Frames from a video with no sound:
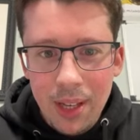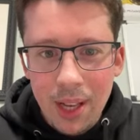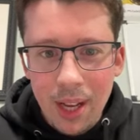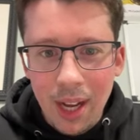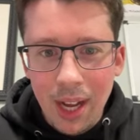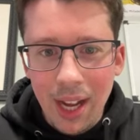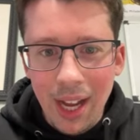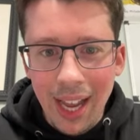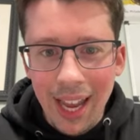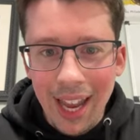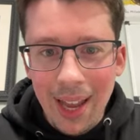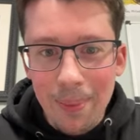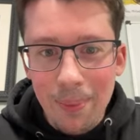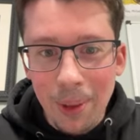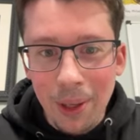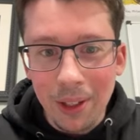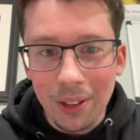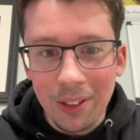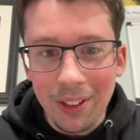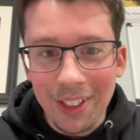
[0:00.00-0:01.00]
Uh,
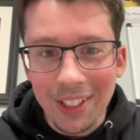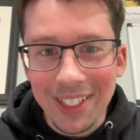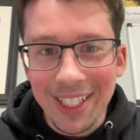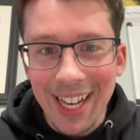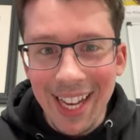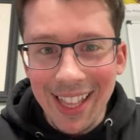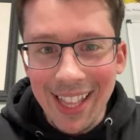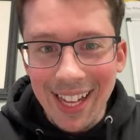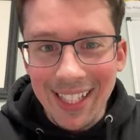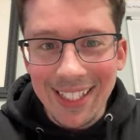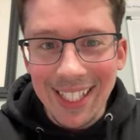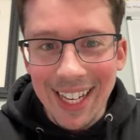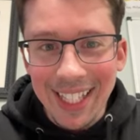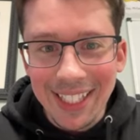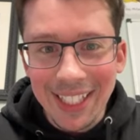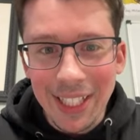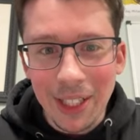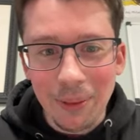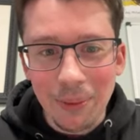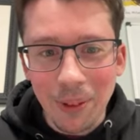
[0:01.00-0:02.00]
Amber Alerts. Yeah, that's
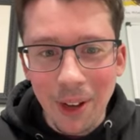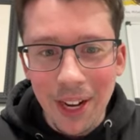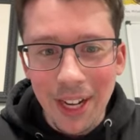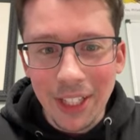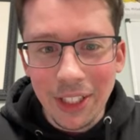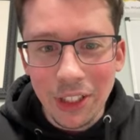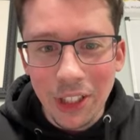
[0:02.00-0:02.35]
actually a running